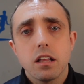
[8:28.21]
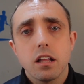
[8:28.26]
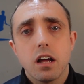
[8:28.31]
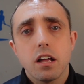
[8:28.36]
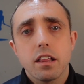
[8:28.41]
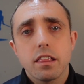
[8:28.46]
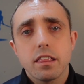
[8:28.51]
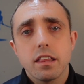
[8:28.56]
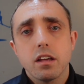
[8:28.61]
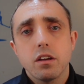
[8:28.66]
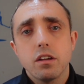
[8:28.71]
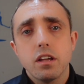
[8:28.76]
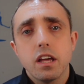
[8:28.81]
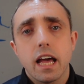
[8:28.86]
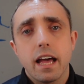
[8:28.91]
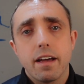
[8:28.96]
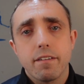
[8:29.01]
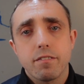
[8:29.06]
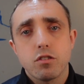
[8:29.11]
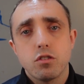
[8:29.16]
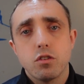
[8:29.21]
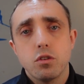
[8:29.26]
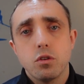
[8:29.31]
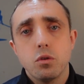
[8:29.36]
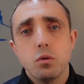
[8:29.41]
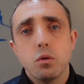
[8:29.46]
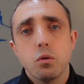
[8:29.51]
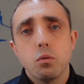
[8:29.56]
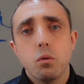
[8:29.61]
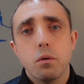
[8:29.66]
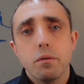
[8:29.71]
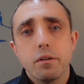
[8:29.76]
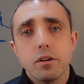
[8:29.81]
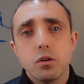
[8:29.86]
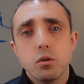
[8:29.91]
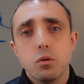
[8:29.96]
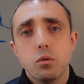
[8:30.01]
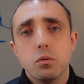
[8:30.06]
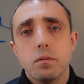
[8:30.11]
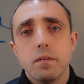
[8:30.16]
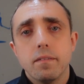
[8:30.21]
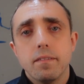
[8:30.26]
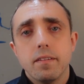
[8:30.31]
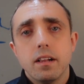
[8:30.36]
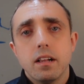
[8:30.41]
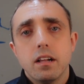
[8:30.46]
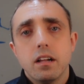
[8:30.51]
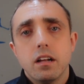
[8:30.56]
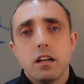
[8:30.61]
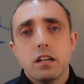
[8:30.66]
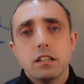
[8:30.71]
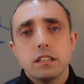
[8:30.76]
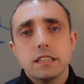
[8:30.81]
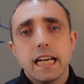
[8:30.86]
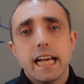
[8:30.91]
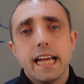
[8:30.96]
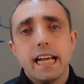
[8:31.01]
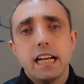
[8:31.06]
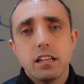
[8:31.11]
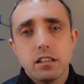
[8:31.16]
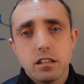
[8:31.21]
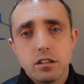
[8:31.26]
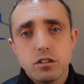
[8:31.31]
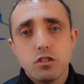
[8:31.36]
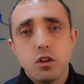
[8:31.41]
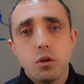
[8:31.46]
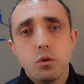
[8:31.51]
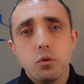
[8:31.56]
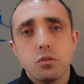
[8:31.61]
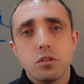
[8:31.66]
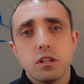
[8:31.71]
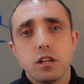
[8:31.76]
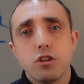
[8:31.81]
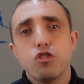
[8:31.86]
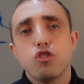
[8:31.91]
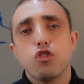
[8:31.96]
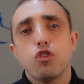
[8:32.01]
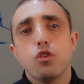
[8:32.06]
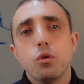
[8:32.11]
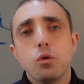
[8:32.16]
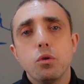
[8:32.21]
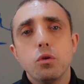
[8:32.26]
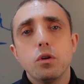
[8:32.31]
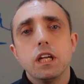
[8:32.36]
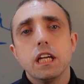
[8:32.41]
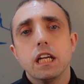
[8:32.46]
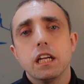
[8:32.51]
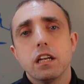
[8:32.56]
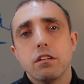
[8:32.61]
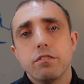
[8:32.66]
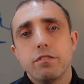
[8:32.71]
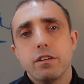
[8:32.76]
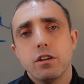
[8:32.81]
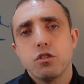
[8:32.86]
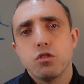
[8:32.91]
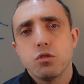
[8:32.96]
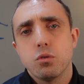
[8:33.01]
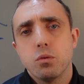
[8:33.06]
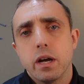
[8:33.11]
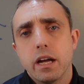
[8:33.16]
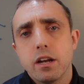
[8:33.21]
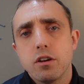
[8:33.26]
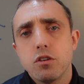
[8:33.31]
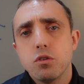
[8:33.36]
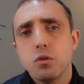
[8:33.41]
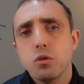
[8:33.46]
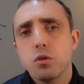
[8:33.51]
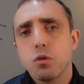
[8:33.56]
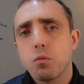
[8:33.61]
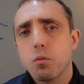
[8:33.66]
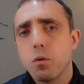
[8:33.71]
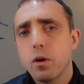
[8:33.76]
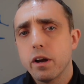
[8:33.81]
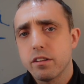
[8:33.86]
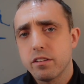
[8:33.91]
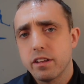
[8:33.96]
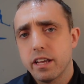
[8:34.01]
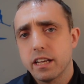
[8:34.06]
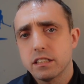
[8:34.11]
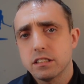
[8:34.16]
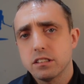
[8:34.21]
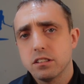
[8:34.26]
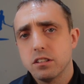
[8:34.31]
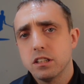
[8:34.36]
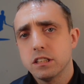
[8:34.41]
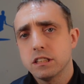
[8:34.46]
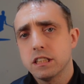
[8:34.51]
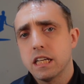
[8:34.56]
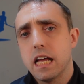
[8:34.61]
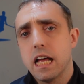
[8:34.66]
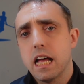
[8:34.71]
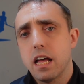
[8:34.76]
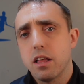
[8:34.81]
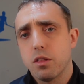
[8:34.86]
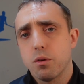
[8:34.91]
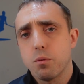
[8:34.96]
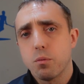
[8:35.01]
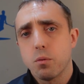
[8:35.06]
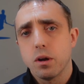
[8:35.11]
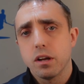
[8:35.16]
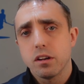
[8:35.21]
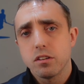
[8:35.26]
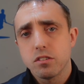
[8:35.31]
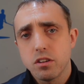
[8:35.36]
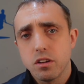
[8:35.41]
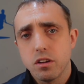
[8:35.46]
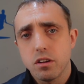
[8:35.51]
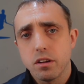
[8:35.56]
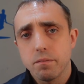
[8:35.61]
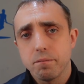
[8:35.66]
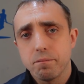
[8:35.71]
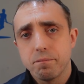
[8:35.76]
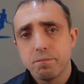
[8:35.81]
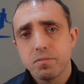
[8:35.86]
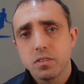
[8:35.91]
I think you have to, what we call, tailor the dosage to the individual and do the right exercise at the right time,